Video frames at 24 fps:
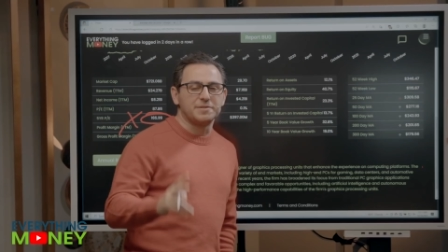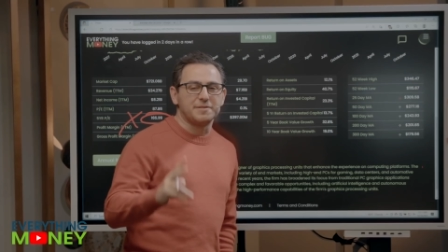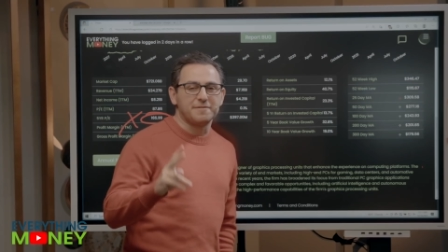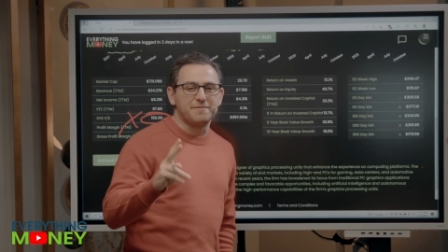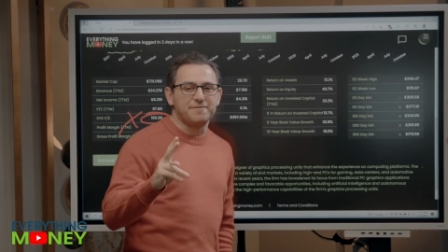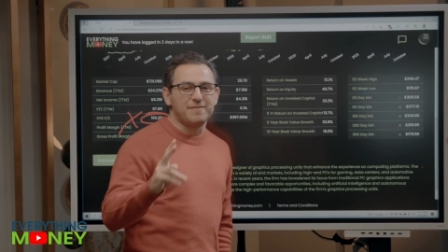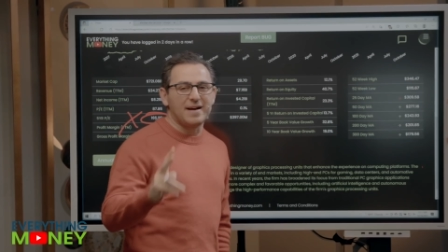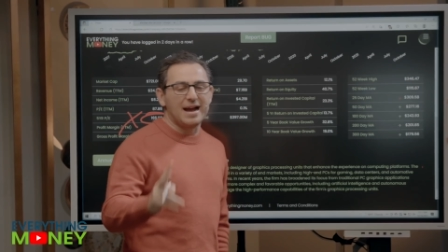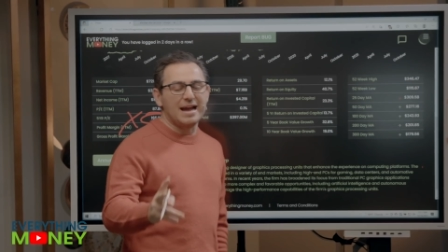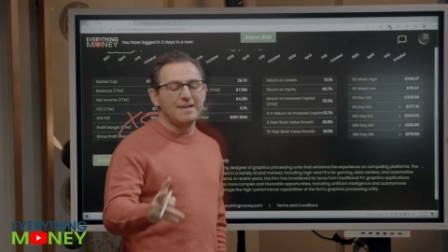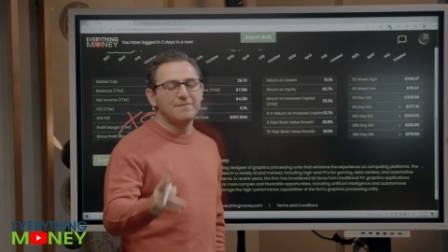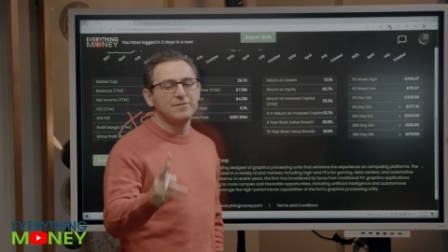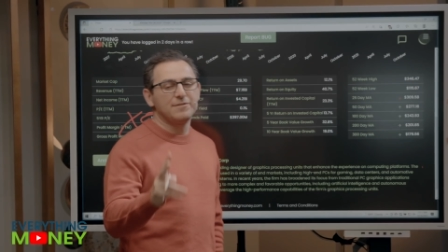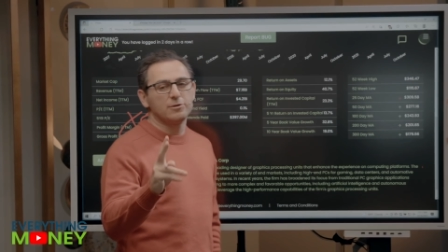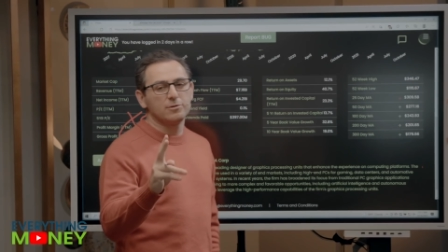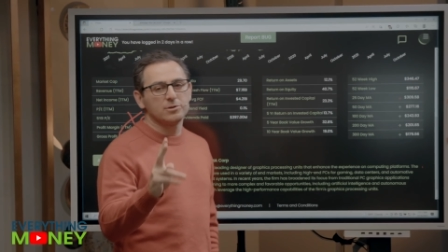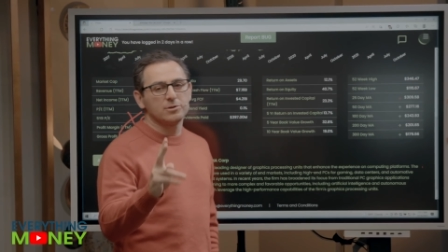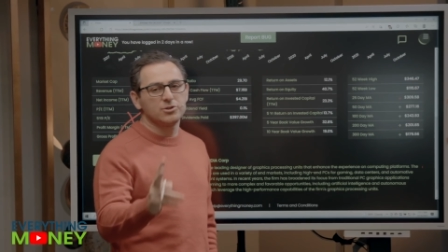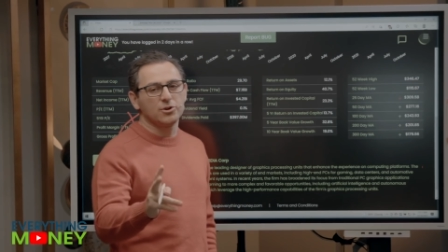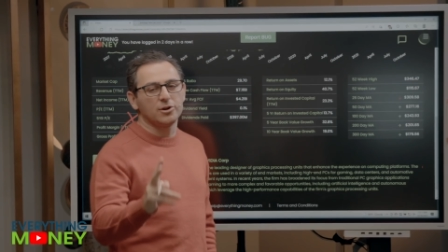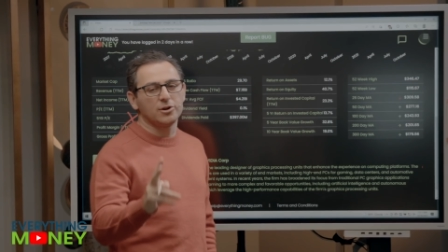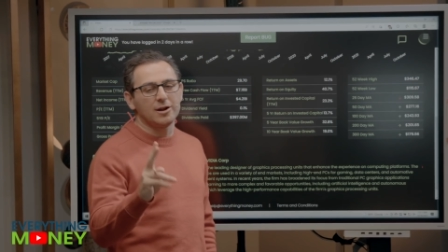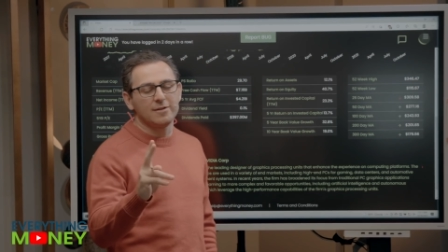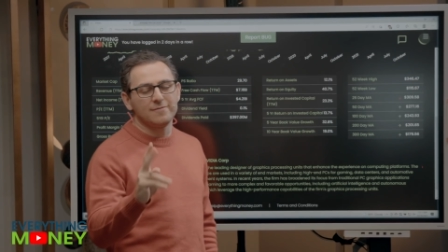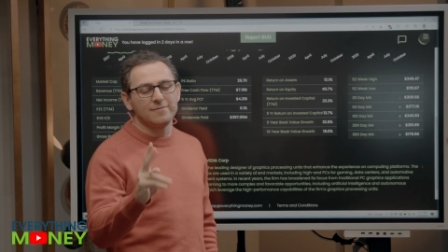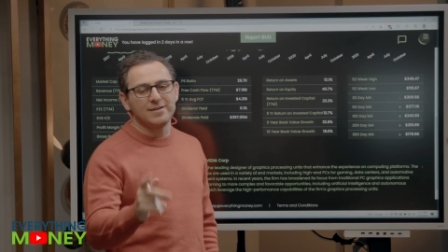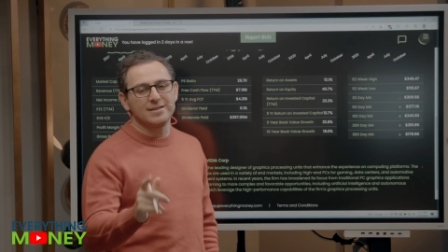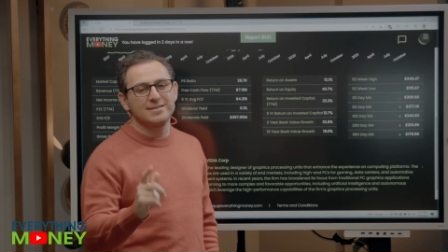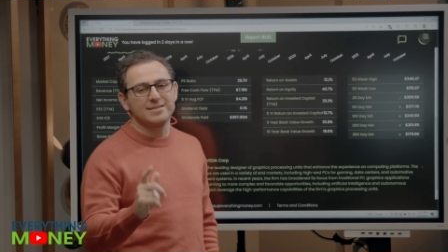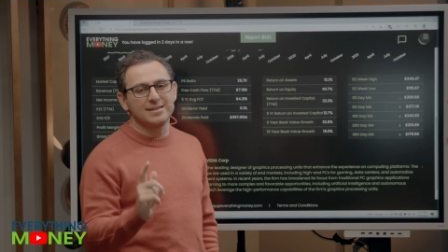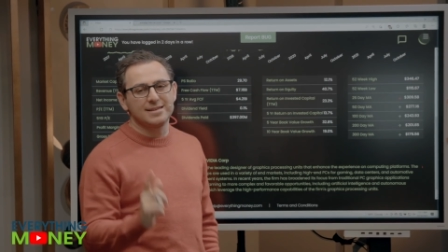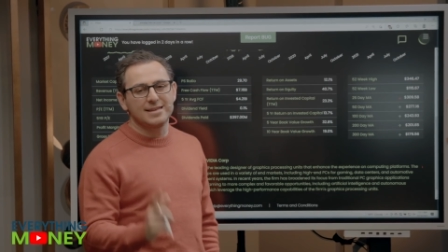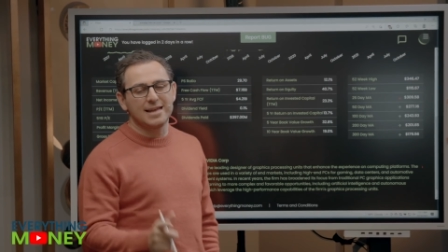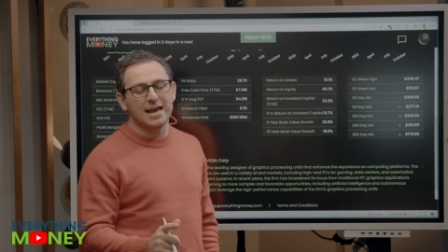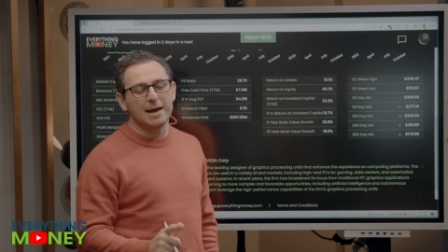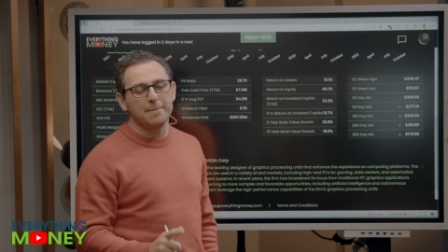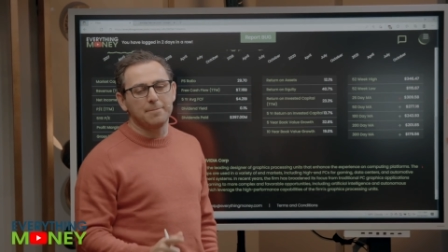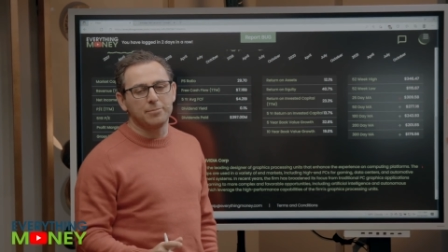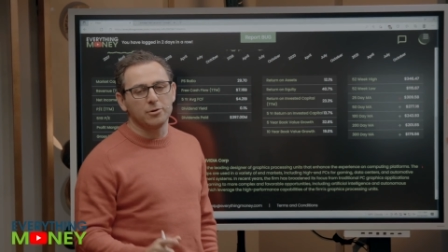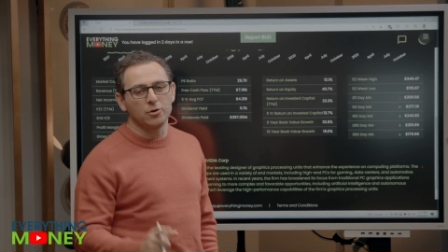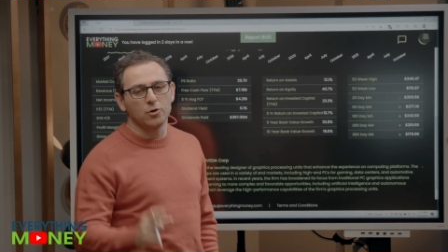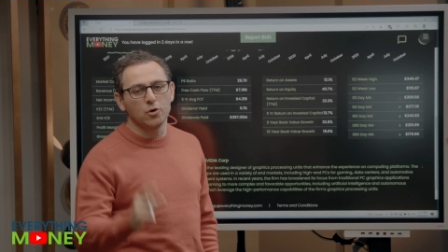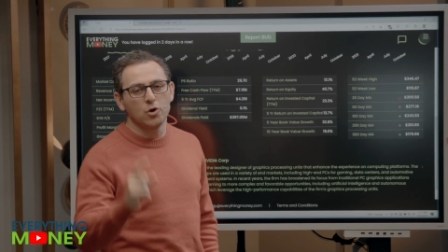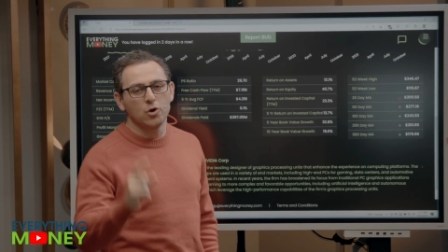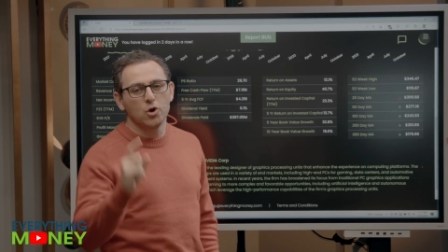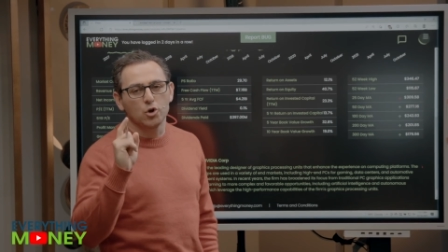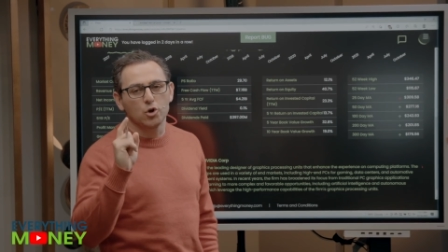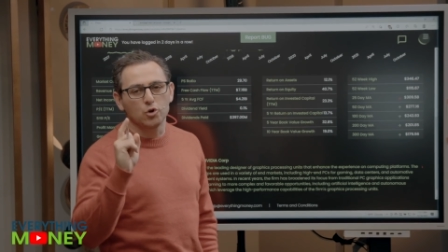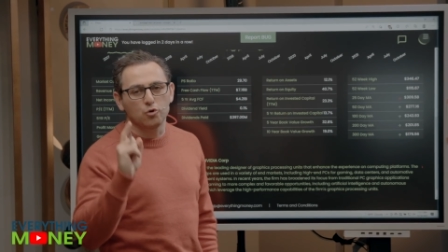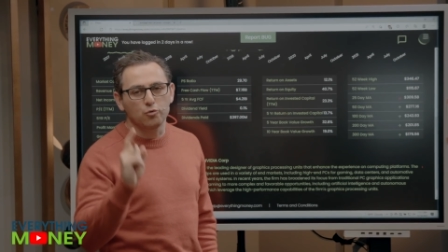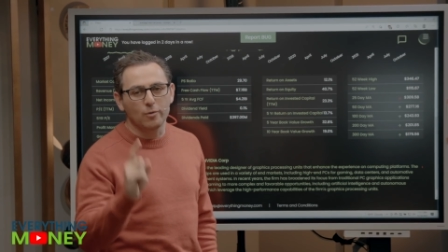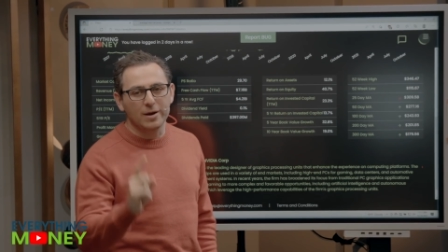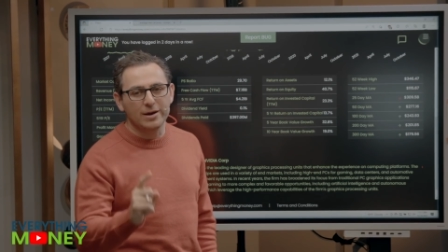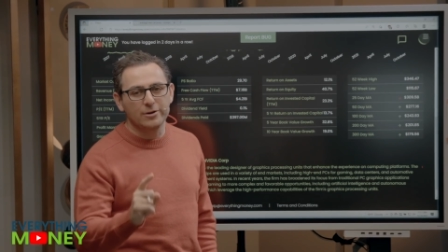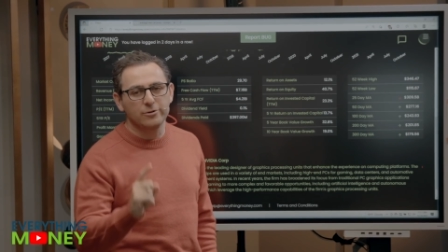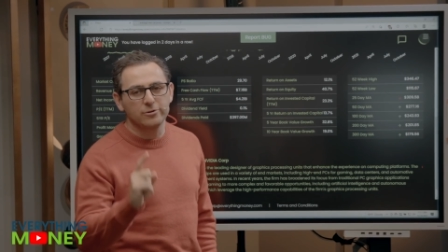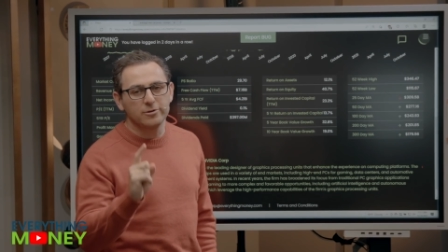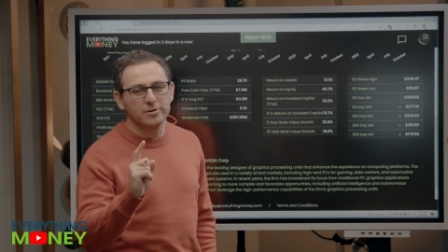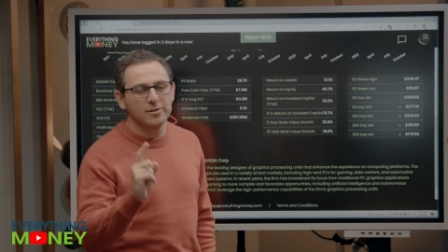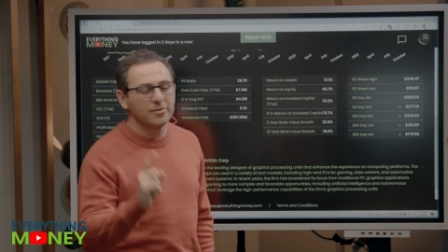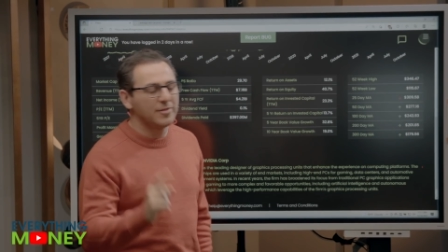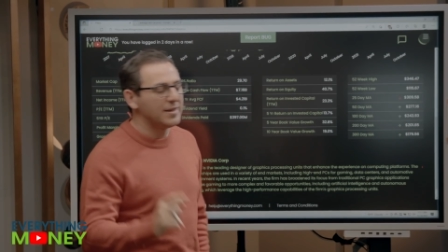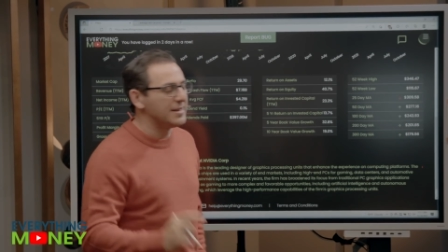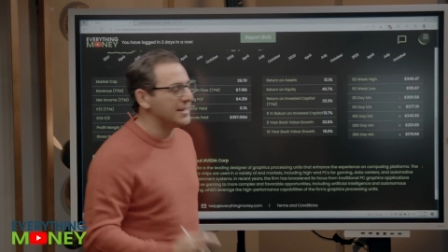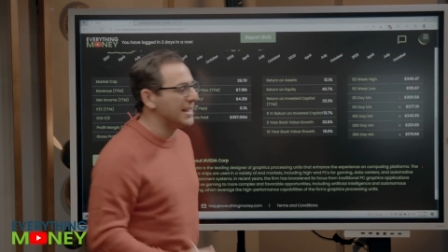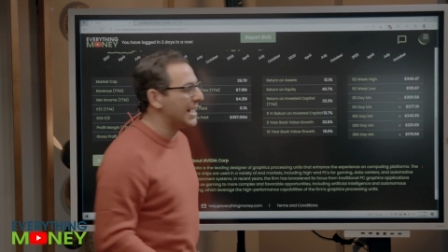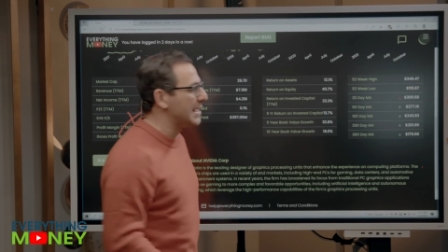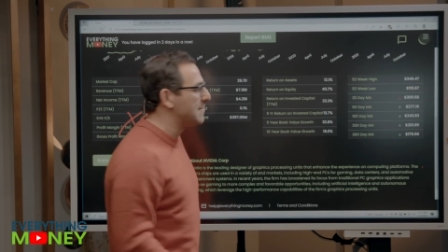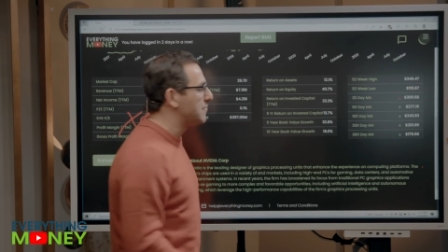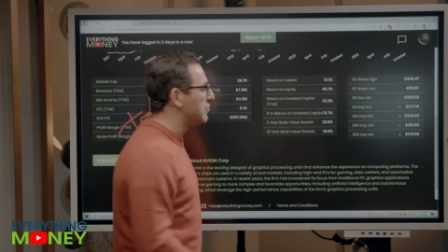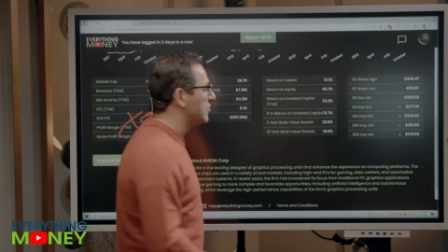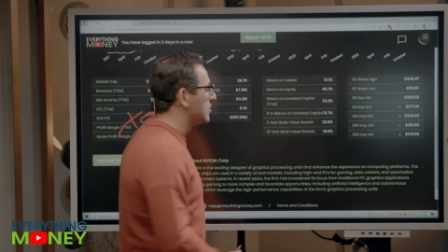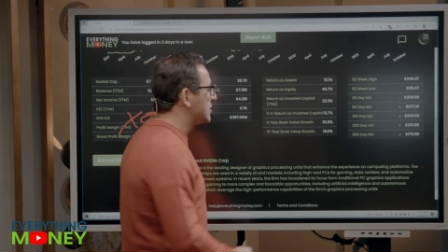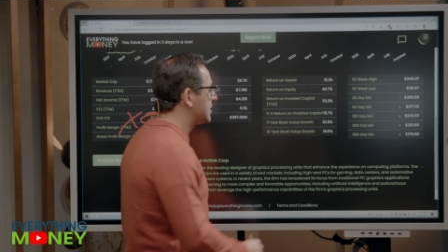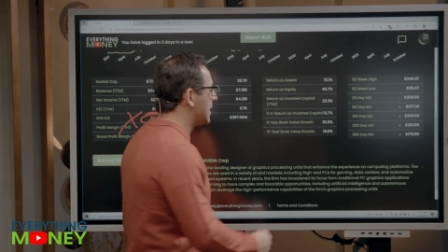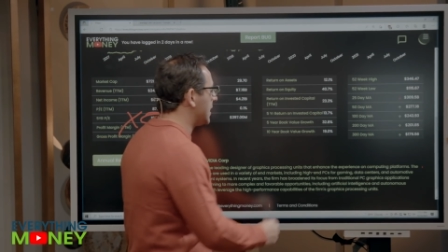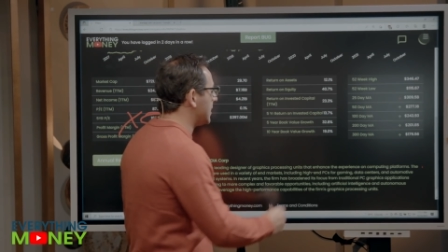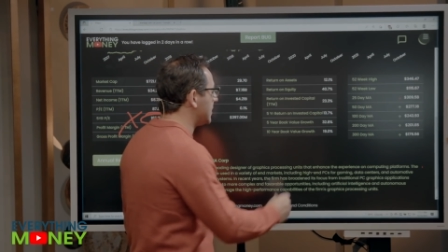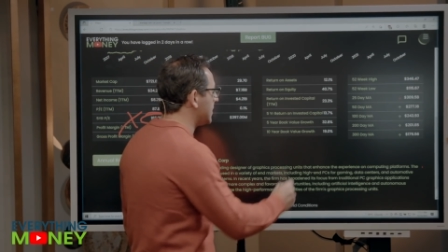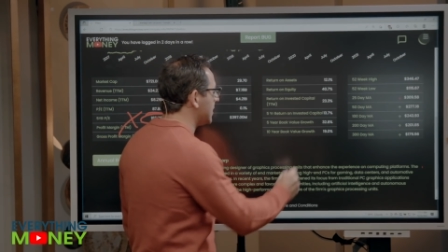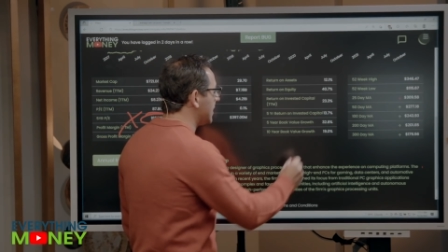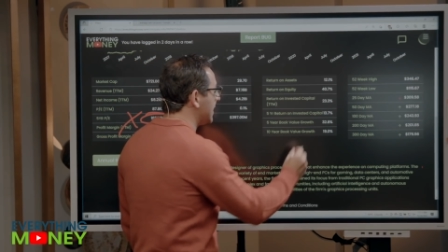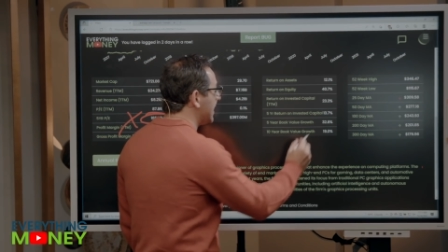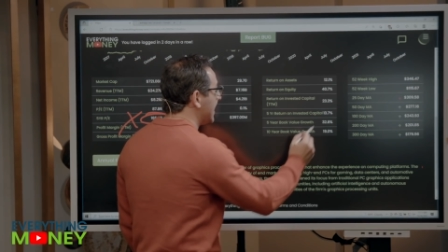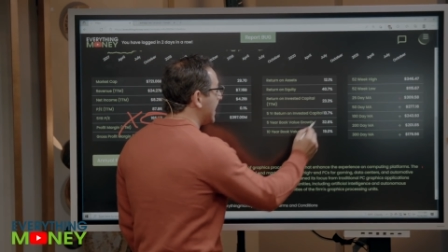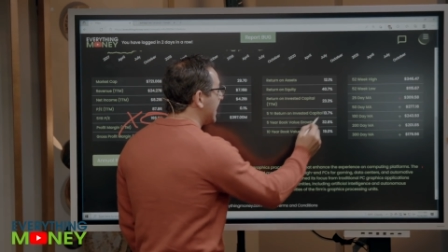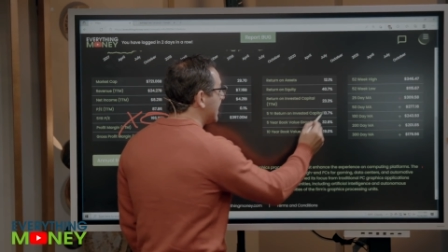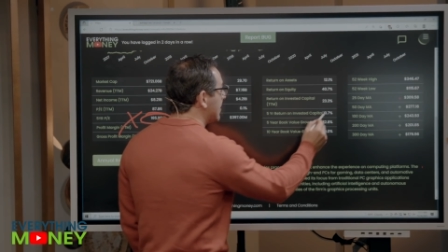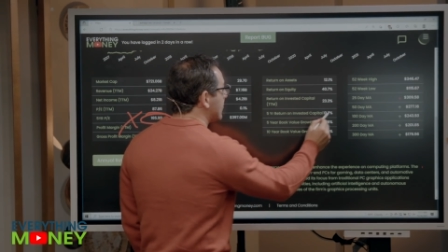the five year return on invested capital greater than 9%. It